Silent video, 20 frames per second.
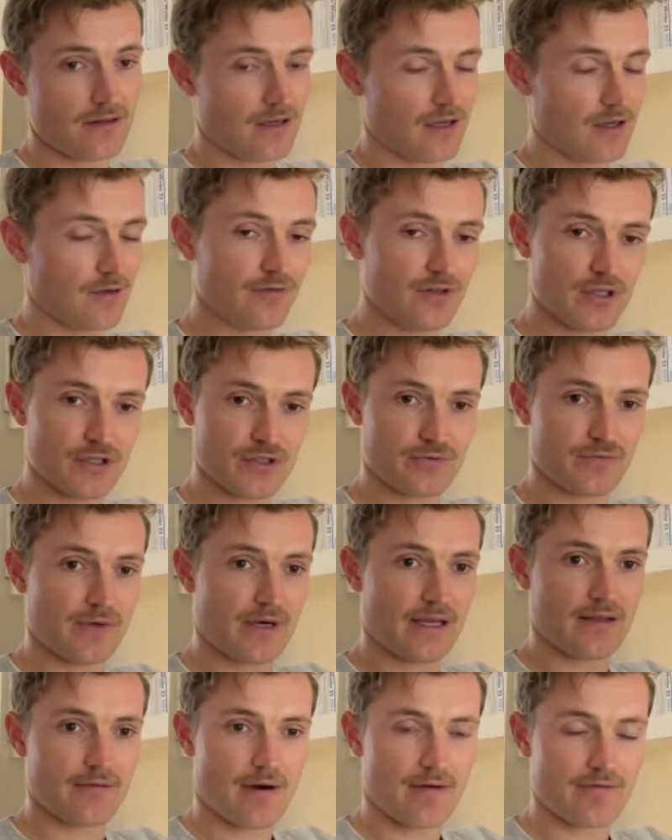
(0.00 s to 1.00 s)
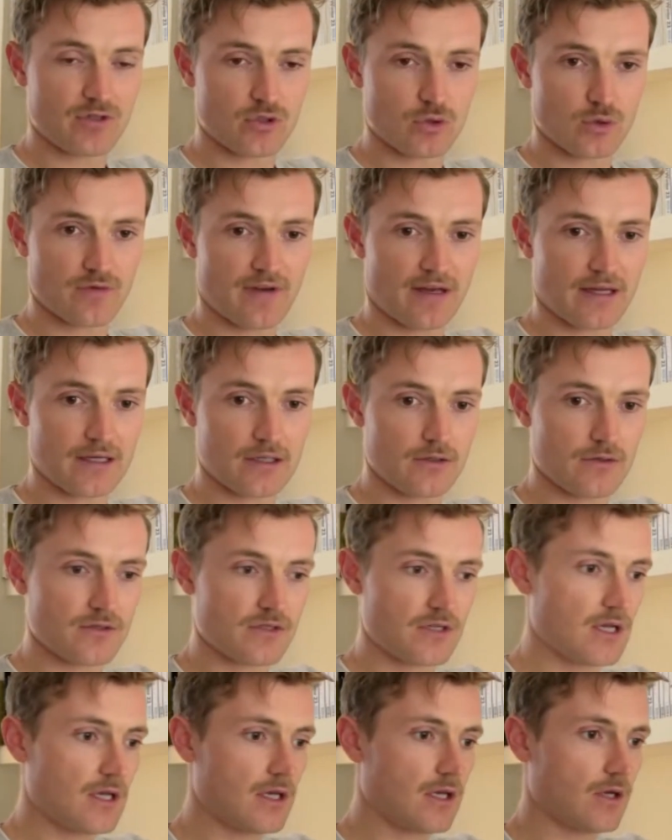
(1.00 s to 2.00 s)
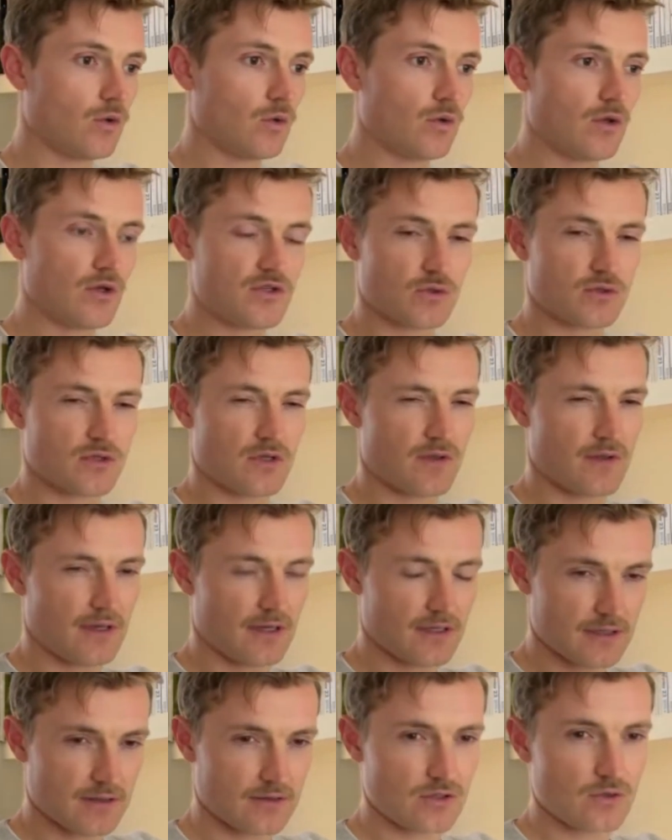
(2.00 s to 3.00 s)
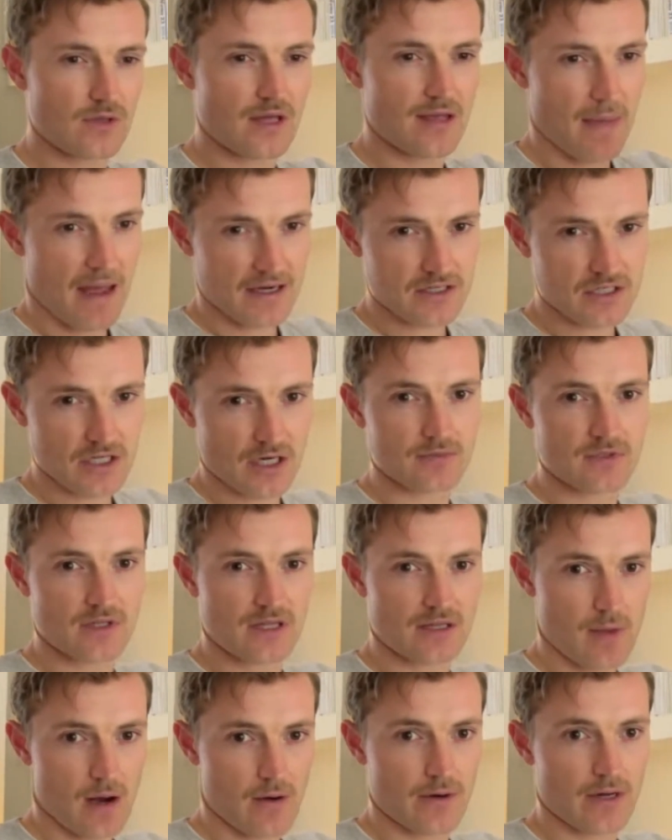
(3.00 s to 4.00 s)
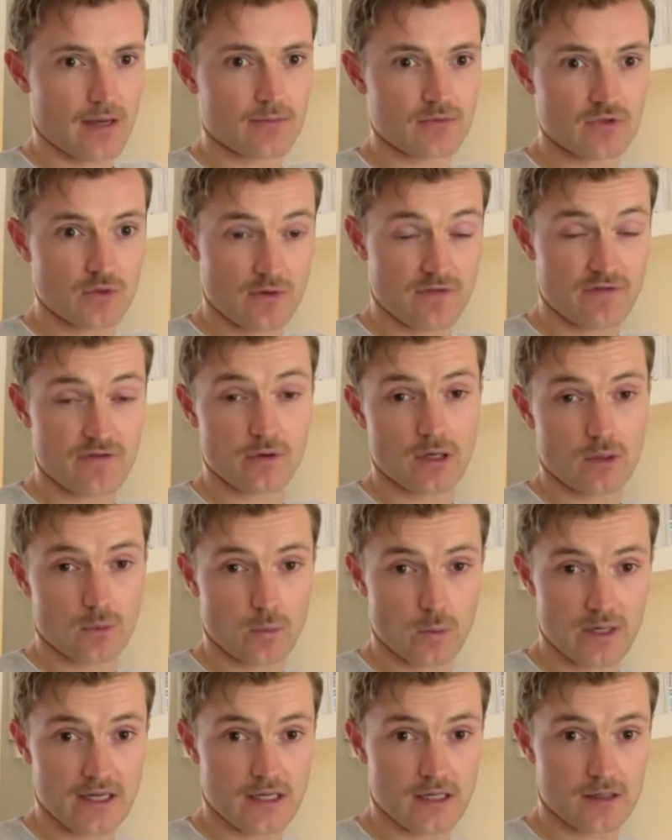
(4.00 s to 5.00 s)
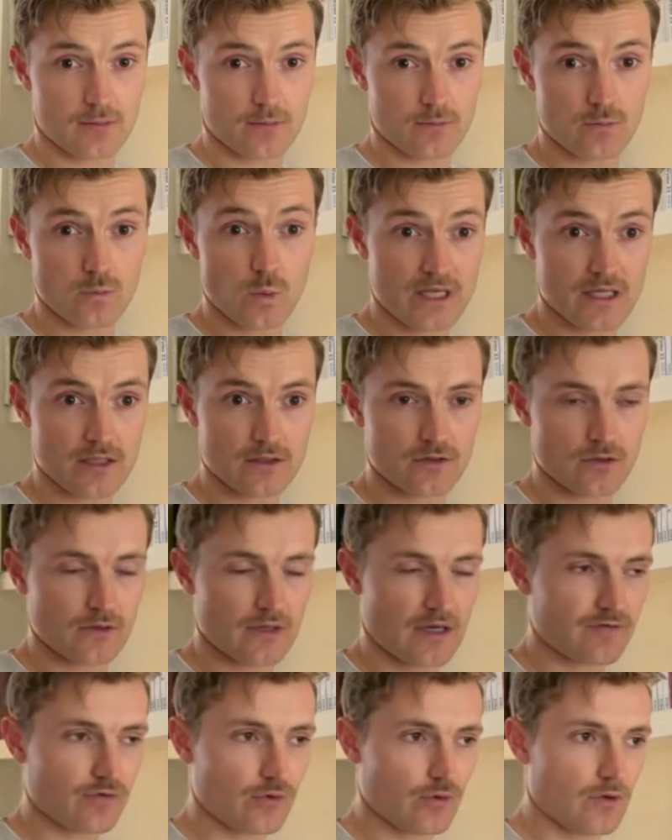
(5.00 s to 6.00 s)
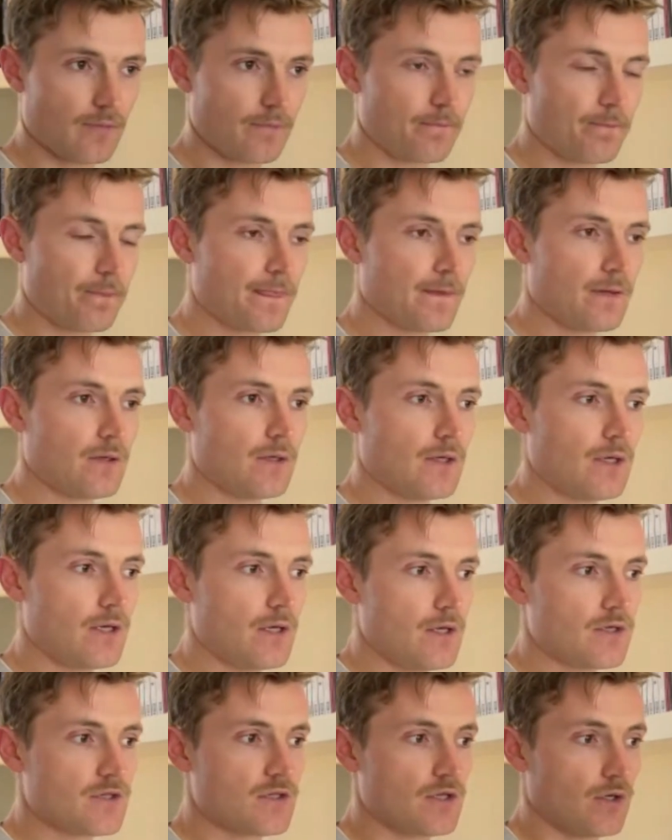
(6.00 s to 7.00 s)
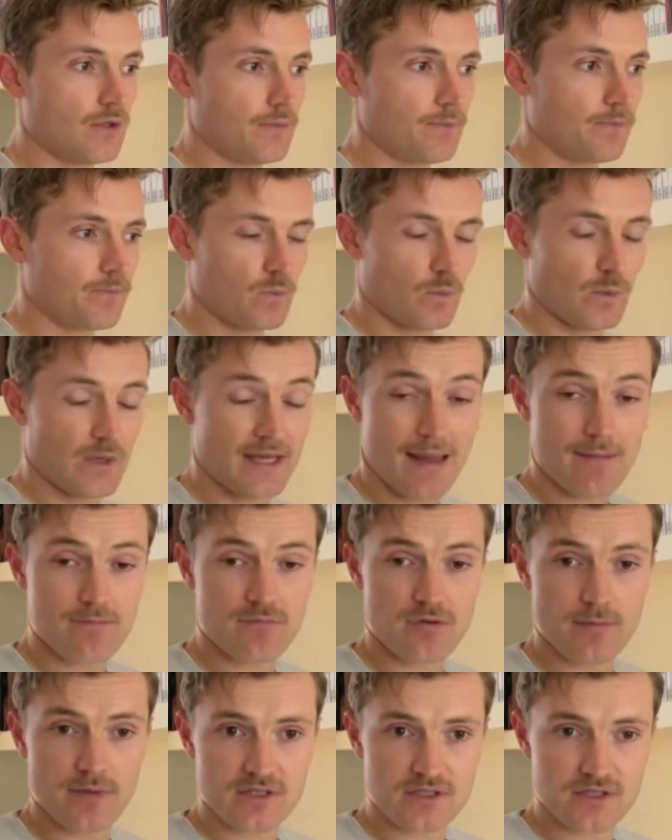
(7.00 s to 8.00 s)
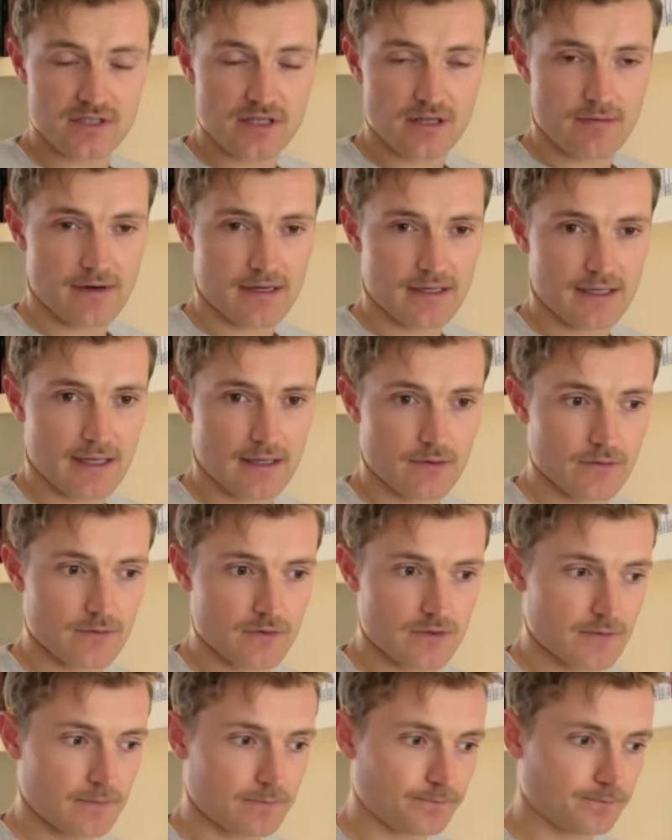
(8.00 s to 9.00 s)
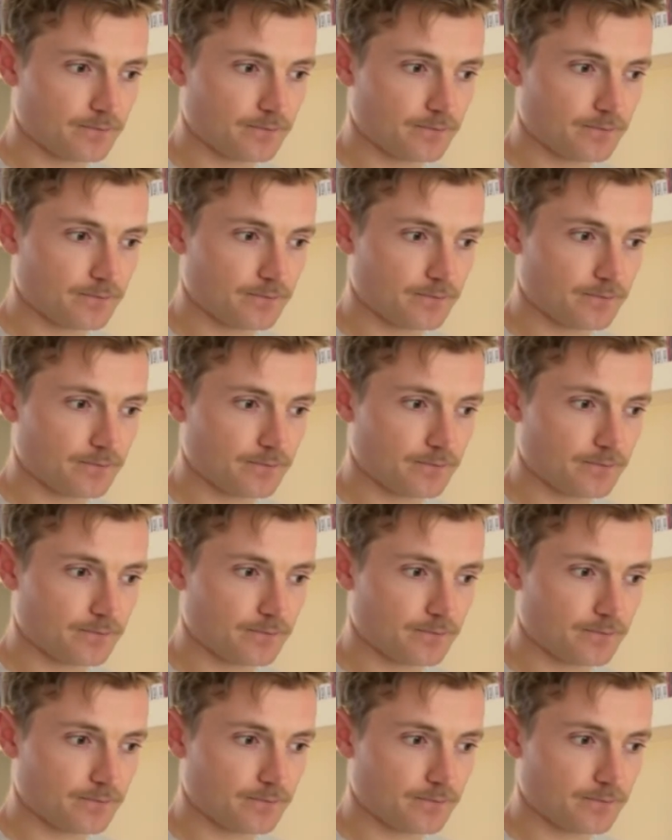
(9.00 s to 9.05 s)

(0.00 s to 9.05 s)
their conversion rate, their average order values, all those sorts of things. And do they match up? Do they marry up? Do we feel like we could do that for them? So we gain permission to their ad accounts,